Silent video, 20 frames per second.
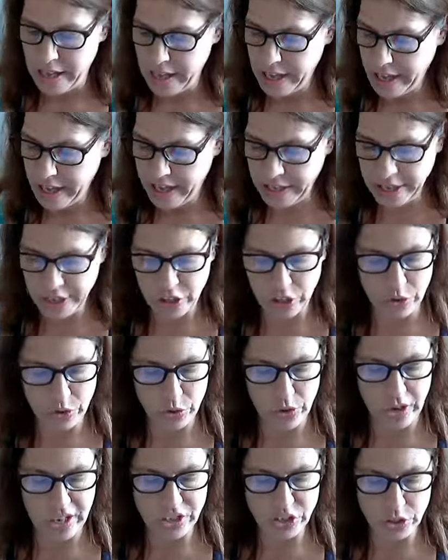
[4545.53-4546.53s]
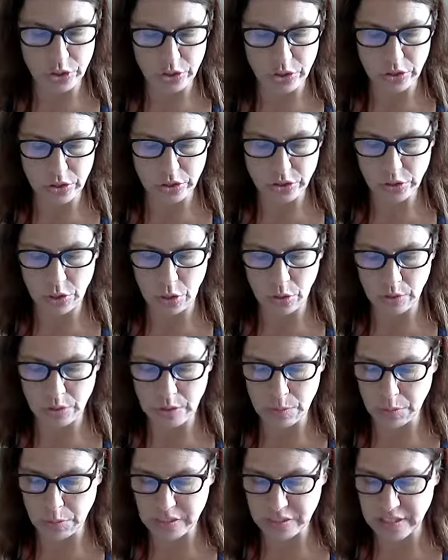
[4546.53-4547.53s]
and congressional consultant,
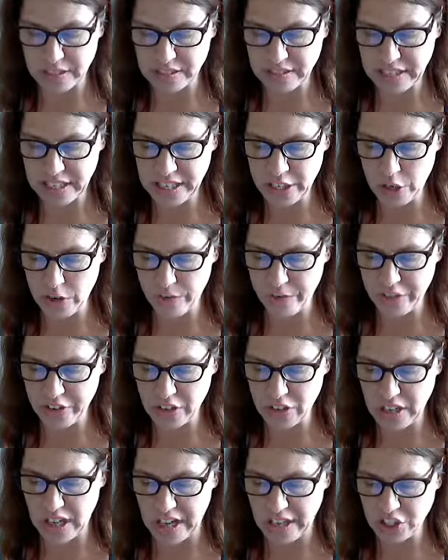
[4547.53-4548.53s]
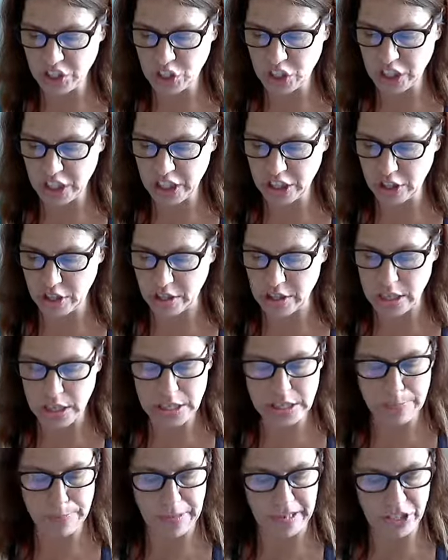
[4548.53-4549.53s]
and was a senior field engineer on the
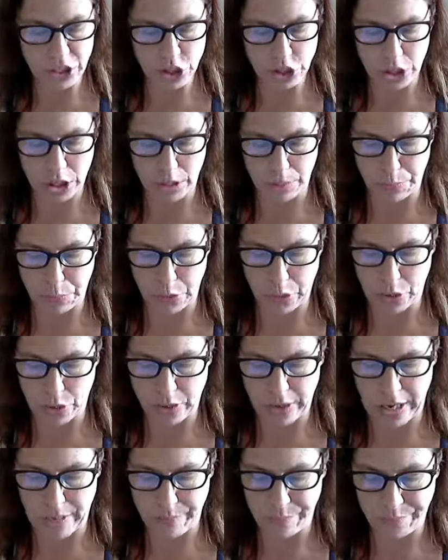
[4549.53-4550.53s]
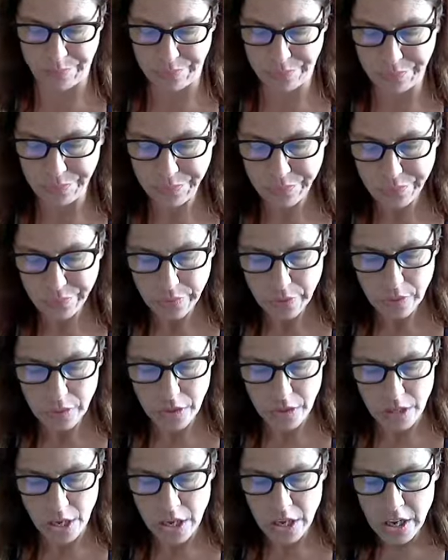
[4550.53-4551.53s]
space shuttle program.
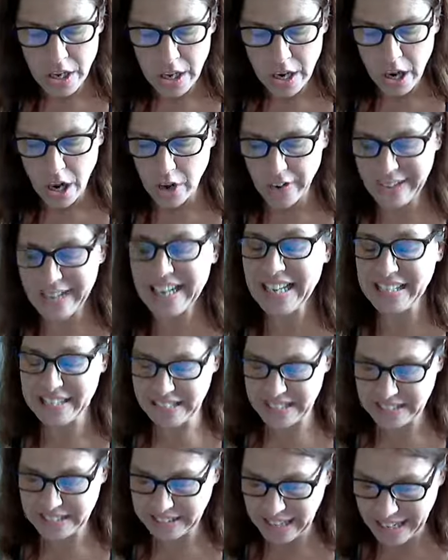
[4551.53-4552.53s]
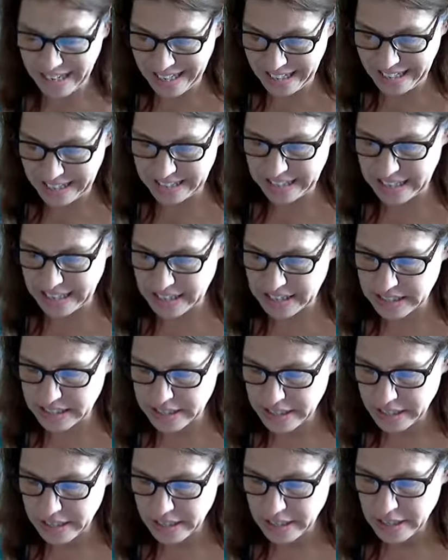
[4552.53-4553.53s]
All right, he's a scientist.
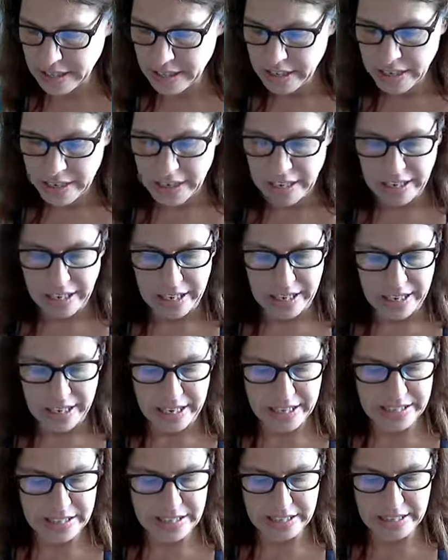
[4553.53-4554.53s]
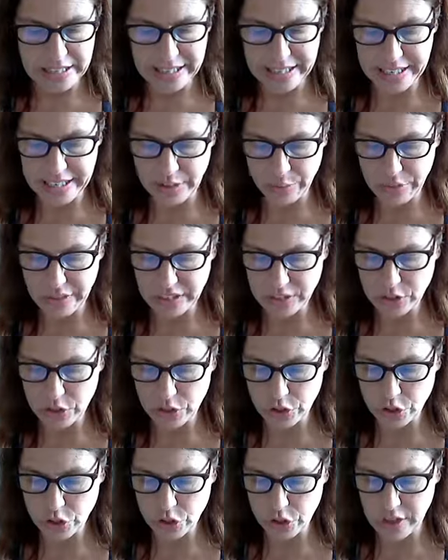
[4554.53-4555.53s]
He's a leading
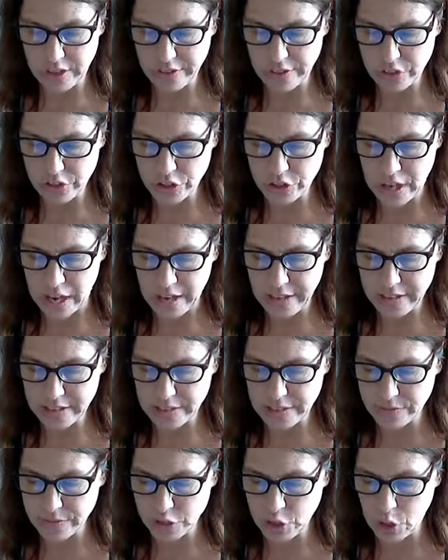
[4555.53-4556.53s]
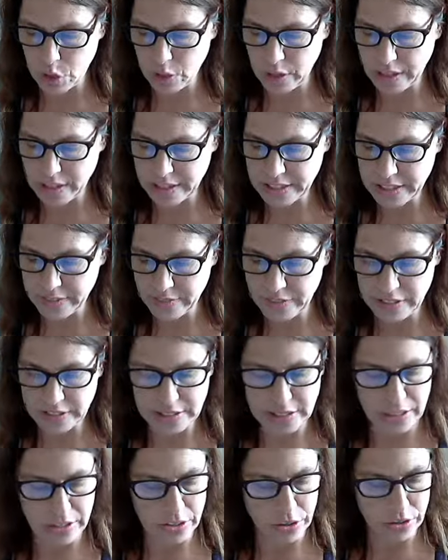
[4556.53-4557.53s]
researcher on the science of solar activity
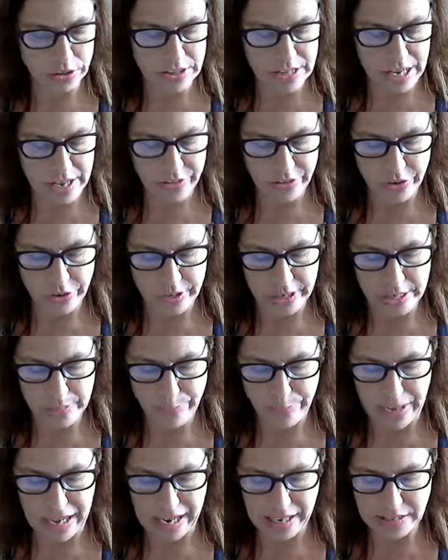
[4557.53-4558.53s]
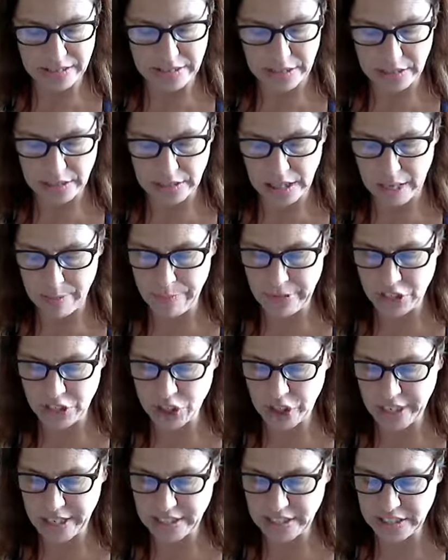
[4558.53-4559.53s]
cycles and their impacts on climate
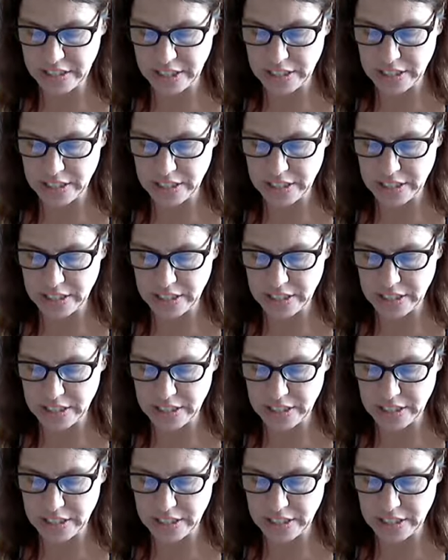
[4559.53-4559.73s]
change and